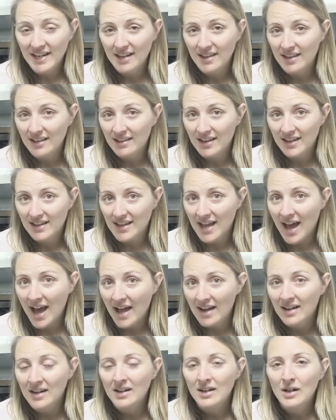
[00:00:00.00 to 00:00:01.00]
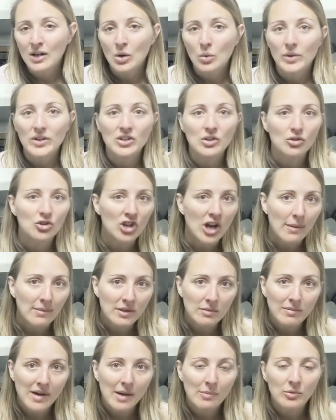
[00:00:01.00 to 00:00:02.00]
anything like that. We do
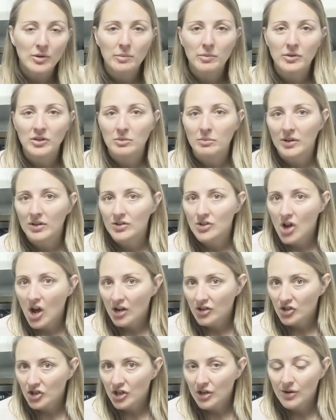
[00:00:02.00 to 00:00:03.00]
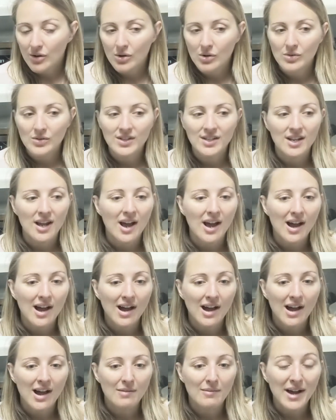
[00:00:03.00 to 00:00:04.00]
chop them up. We put them on nachos.
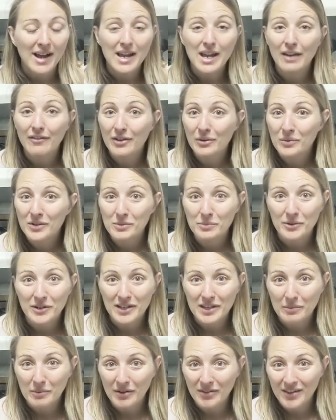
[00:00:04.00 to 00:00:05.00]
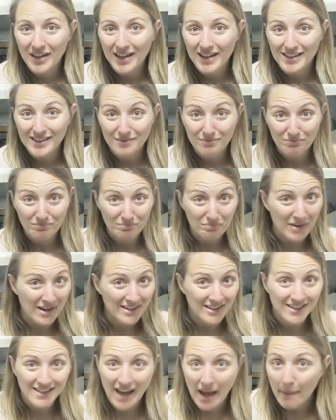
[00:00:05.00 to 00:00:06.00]
I even was putting them on like
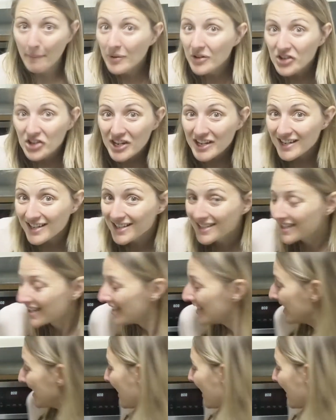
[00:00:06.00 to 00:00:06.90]
my sandwiches.